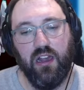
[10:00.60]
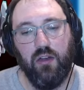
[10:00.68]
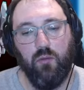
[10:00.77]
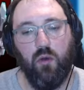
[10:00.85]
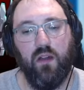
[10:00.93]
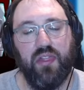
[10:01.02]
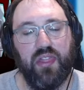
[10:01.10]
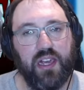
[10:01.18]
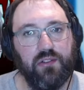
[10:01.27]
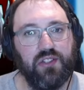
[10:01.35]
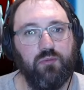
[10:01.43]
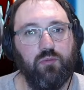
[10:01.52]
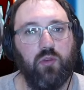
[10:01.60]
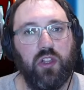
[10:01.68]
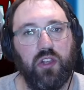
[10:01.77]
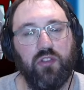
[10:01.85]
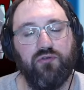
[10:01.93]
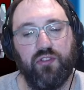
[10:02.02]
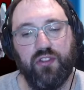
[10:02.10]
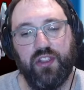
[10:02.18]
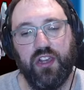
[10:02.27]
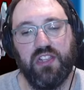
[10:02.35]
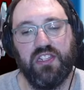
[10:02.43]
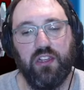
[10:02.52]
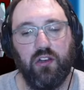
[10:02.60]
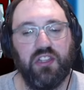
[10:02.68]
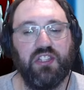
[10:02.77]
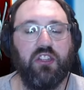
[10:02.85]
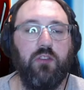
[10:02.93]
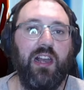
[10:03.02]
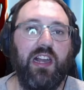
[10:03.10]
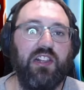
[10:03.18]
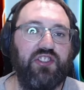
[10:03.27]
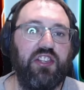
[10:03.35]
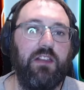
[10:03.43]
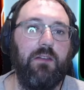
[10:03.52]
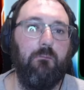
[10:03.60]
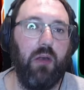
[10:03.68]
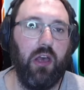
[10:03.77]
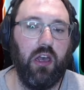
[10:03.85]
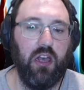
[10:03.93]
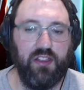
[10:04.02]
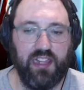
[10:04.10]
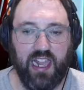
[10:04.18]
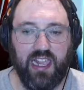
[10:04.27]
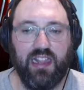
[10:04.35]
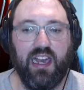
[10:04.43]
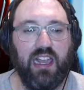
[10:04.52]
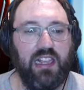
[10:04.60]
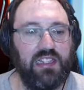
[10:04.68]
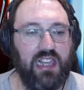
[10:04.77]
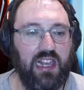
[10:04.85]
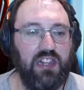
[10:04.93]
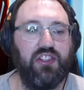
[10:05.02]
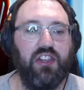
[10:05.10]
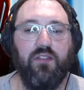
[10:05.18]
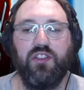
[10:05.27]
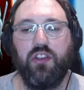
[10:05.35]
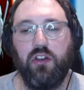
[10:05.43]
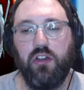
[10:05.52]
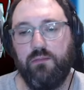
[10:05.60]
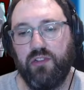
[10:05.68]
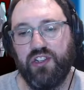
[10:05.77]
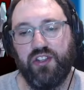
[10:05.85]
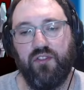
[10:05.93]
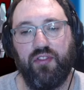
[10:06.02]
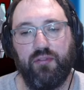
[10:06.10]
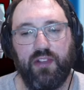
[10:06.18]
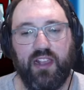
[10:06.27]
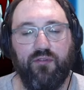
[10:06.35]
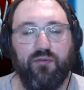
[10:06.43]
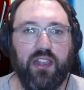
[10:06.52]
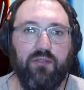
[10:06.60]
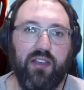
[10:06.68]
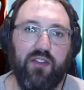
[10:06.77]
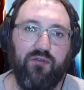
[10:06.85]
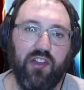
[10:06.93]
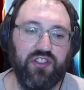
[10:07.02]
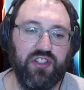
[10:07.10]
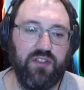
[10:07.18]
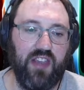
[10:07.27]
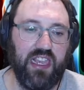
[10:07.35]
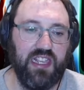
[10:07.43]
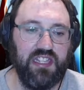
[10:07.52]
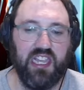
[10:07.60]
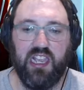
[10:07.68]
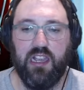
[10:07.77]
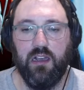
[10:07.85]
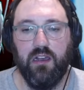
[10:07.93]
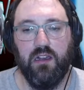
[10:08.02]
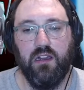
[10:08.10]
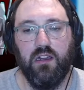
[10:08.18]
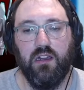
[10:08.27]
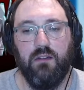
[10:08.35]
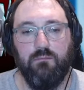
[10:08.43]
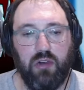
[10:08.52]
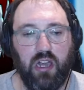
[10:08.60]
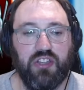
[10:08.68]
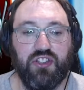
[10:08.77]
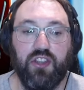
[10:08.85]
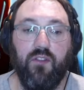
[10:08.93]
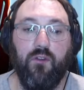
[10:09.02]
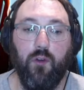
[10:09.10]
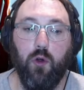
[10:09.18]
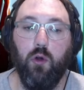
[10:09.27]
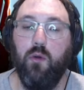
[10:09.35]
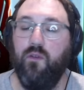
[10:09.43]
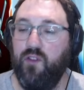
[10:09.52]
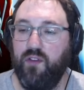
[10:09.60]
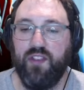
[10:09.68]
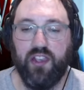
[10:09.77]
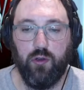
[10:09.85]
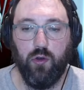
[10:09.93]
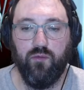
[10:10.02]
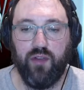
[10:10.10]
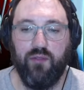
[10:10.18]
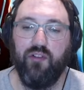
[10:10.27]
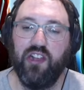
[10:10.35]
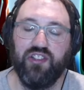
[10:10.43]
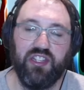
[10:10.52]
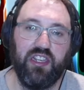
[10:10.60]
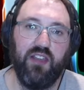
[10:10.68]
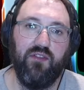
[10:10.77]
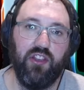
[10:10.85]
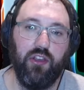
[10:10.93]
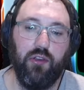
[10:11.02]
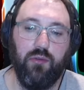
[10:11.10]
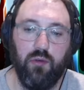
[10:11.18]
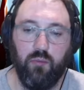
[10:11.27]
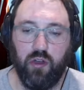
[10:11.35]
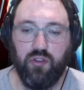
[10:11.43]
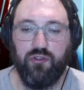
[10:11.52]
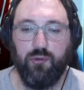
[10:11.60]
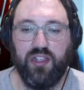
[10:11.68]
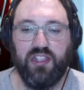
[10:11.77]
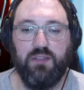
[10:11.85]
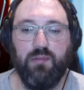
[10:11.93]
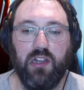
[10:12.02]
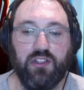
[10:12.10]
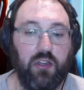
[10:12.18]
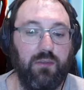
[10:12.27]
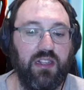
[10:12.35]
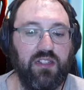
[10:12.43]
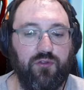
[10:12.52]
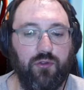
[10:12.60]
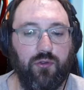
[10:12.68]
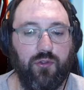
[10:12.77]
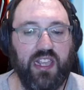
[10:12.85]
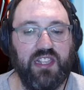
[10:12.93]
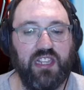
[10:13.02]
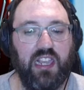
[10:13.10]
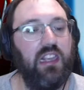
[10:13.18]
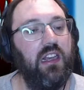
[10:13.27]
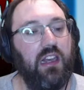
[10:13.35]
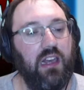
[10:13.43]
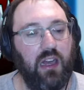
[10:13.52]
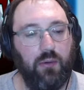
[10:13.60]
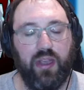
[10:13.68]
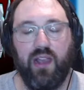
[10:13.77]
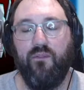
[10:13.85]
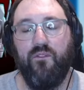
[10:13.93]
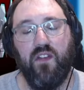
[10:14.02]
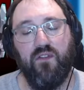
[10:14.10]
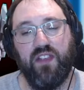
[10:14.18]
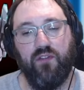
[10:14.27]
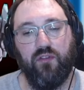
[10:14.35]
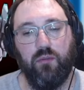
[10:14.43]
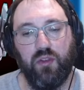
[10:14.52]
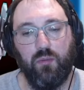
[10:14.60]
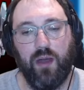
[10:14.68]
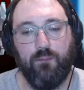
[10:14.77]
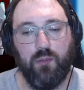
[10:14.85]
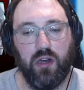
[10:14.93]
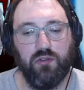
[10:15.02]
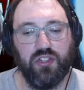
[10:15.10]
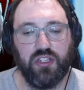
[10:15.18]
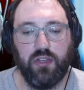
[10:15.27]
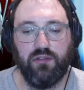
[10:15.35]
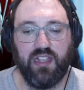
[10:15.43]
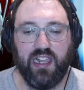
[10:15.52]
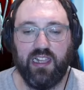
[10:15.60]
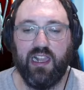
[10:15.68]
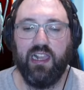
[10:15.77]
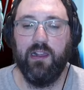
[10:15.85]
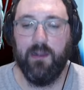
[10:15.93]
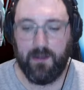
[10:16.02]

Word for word: 1,130 isotope energy per day. That is energy over time plus your 3 free refreshes of 80 plus your 4 50 core refreshes, giving you 120 per time. That's 480. And we get 50 from the web milestone daily.